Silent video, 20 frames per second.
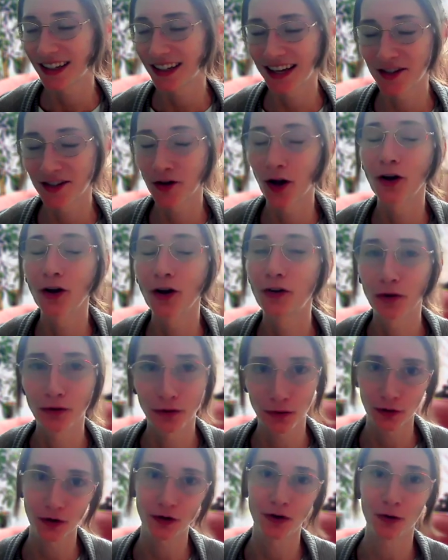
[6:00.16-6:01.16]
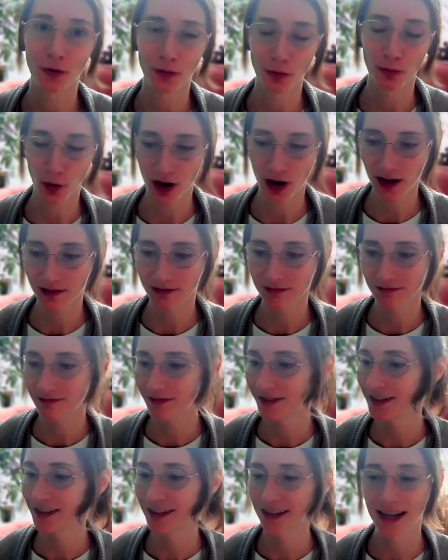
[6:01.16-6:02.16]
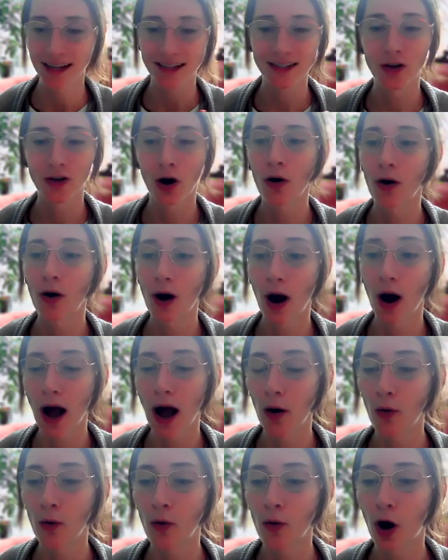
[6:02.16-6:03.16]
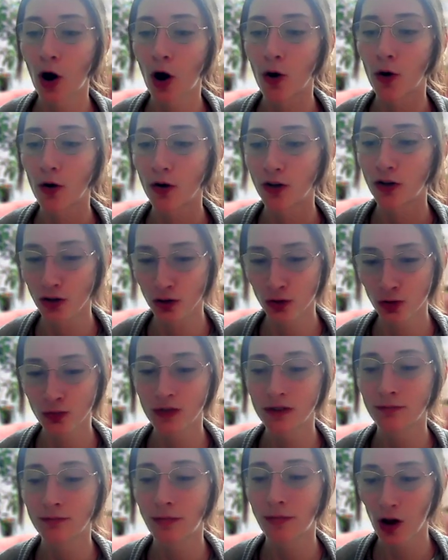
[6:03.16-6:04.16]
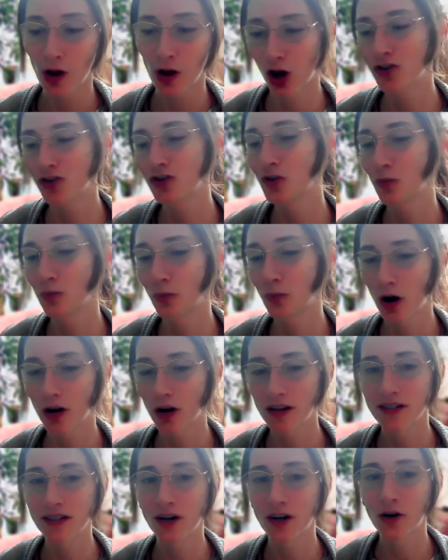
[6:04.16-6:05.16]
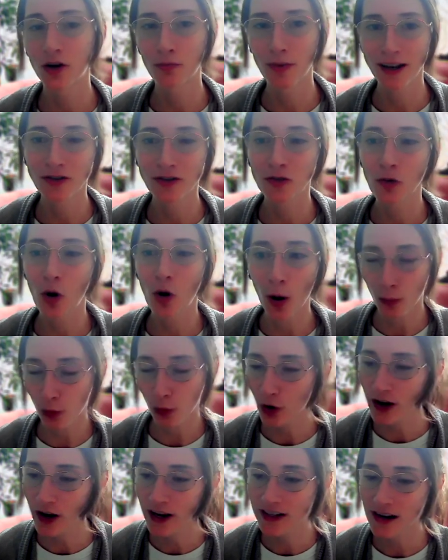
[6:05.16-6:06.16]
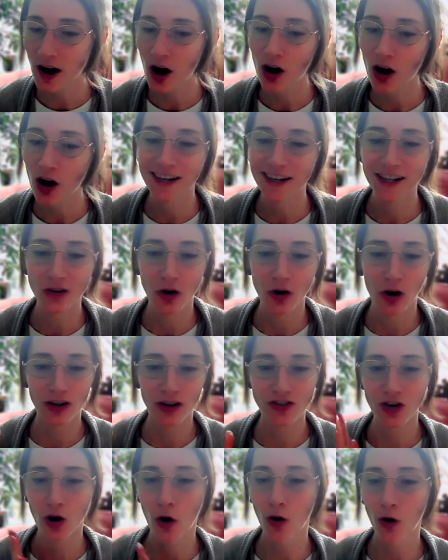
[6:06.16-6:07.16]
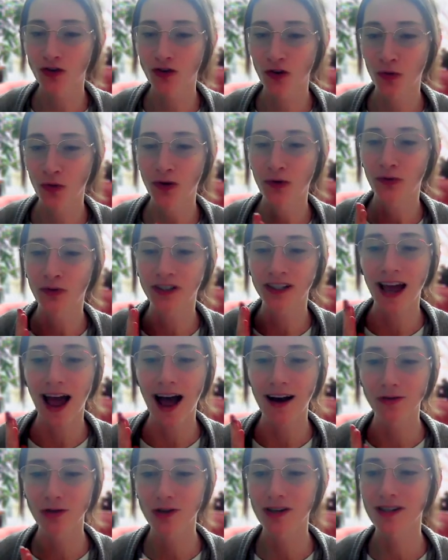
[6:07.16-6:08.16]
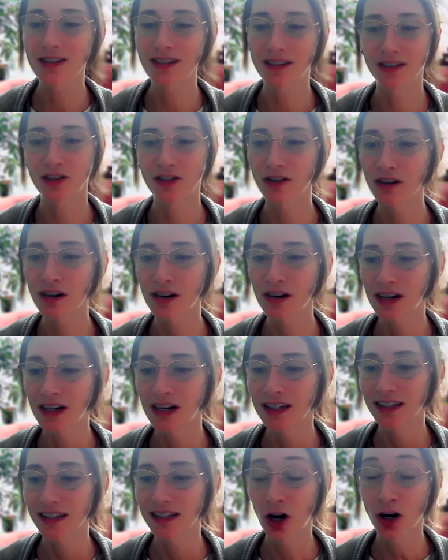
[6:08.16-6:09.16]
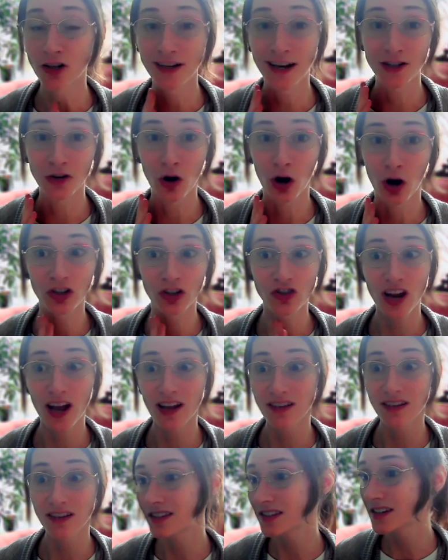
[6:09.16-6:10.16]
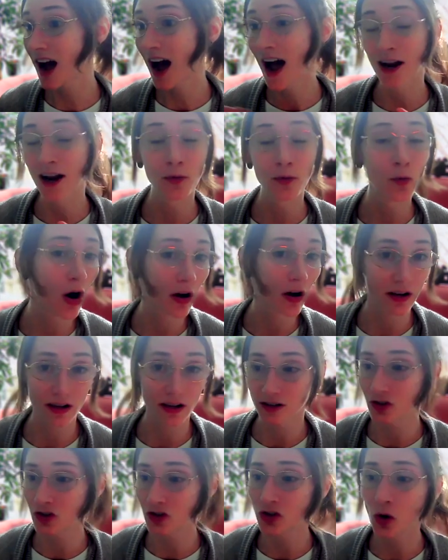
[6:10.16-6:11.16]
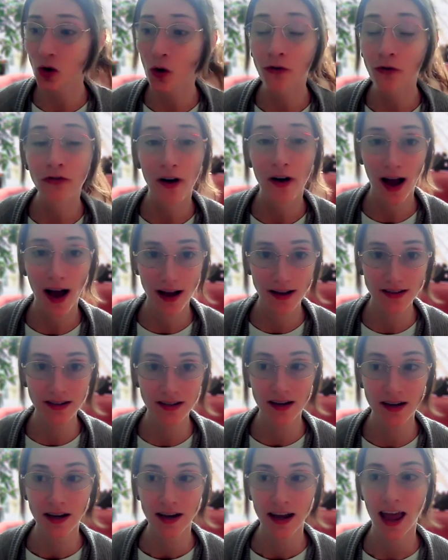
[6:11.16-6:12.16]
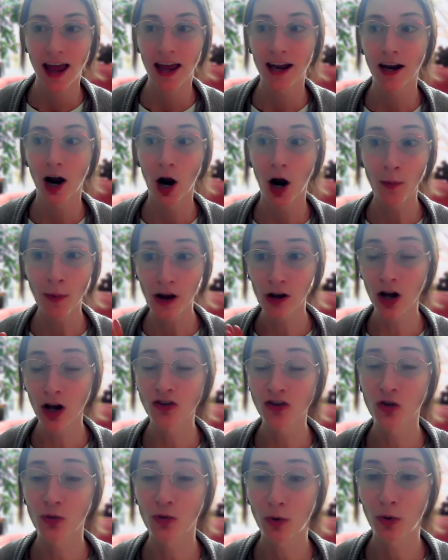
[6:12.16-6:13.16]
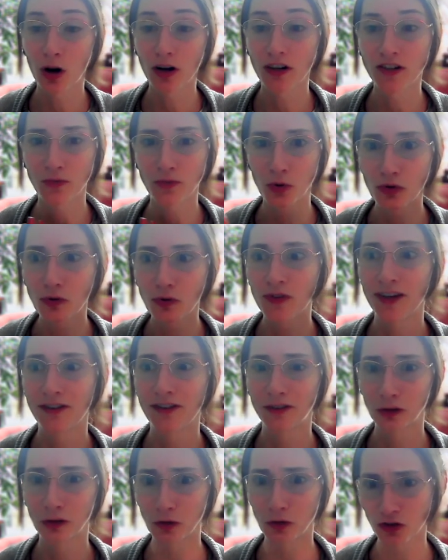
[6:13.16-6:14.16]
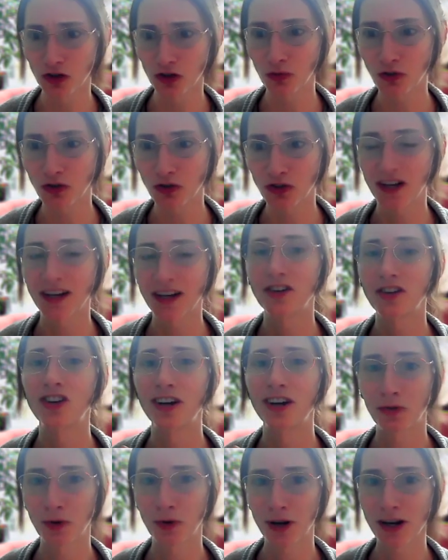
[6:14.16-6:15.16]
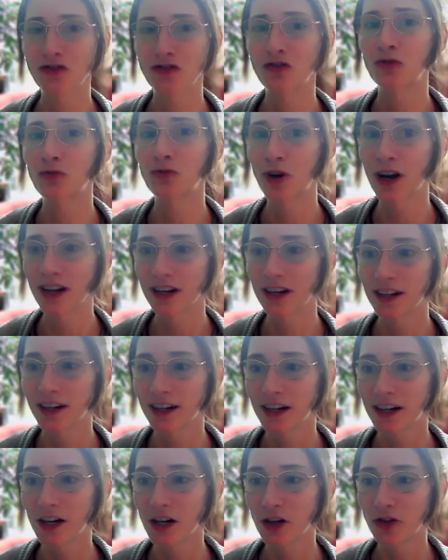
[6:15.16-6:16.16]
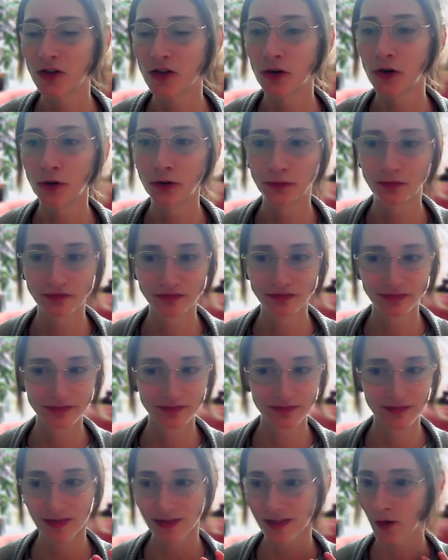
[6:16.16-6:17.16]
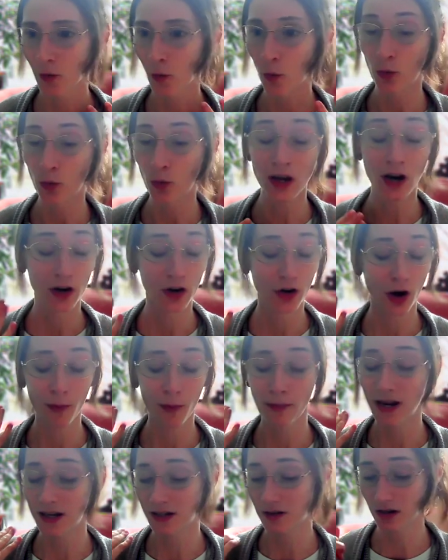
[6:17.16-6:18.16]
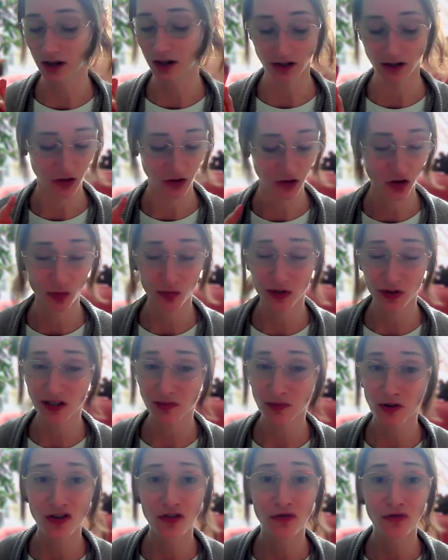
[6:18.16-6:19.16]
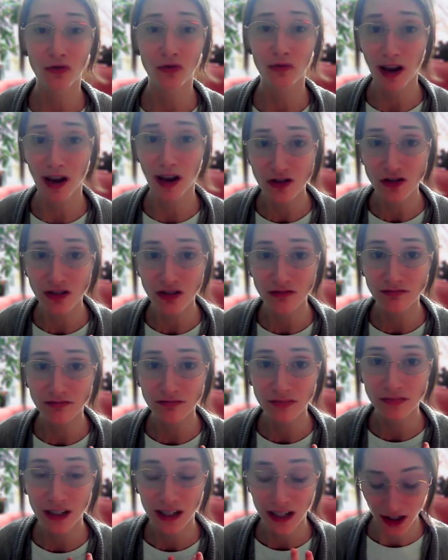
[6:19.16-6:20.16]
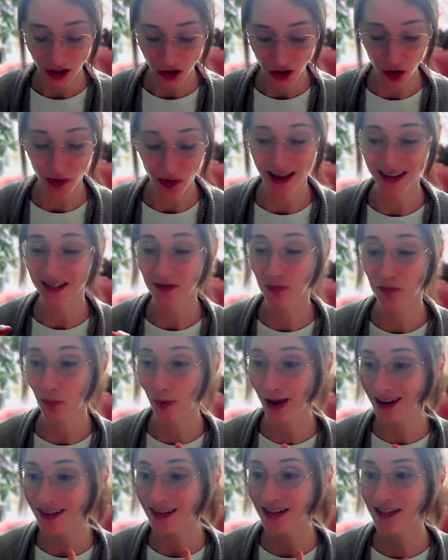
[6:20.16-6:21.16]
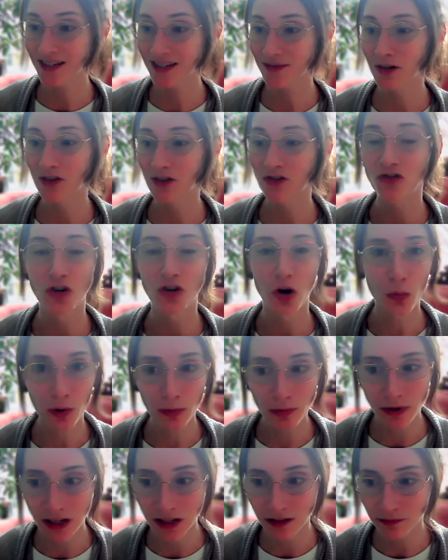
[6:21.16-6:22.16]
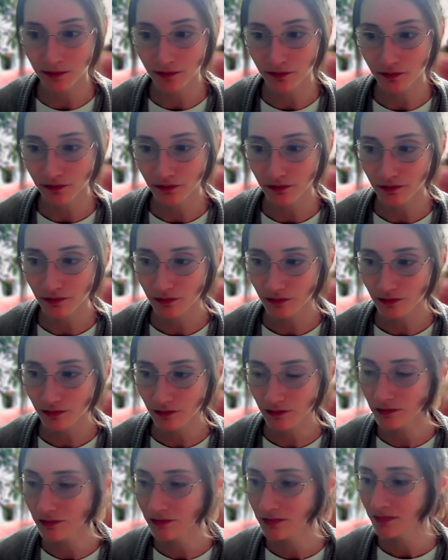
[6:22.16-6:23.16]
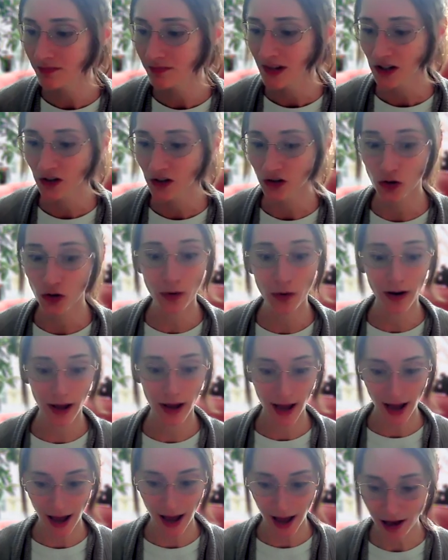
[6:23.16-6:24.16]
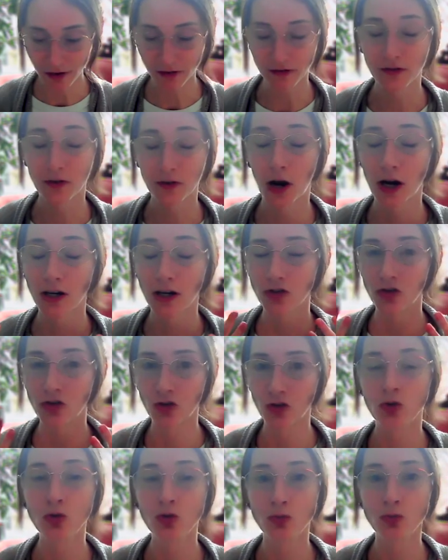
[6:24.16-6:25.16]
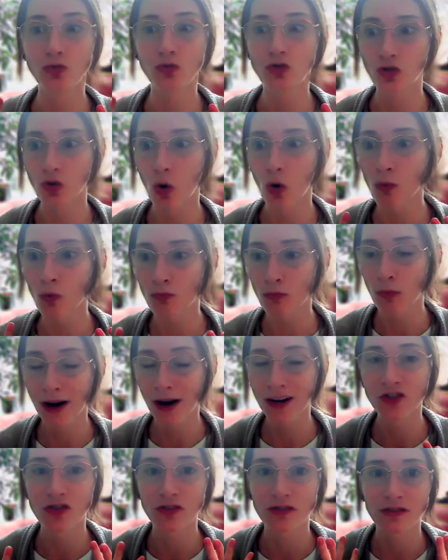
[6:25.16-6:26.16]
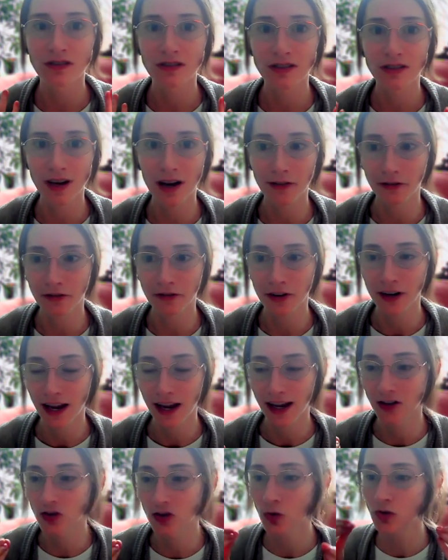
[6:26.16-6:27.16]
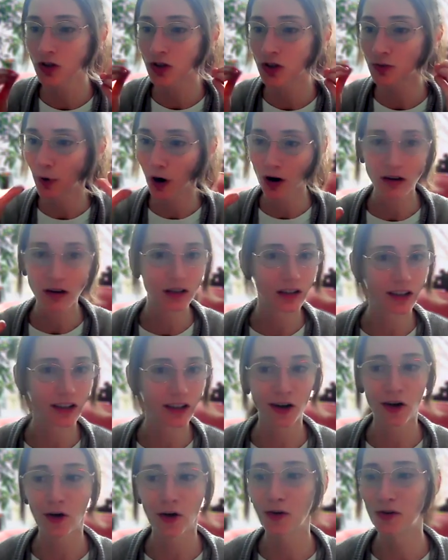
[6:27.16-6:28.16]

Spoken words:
it's not good for your brain. That's not how our human biological bodies are meant to operate. Our technology also, we really have to consider that our technology has skyrocketed so fast, and our biological bodies move with evolution, which is like generational, right? So we are not meant to consume this much information, to expend this much dopamine, to have consumed so much stuff and so sparkly.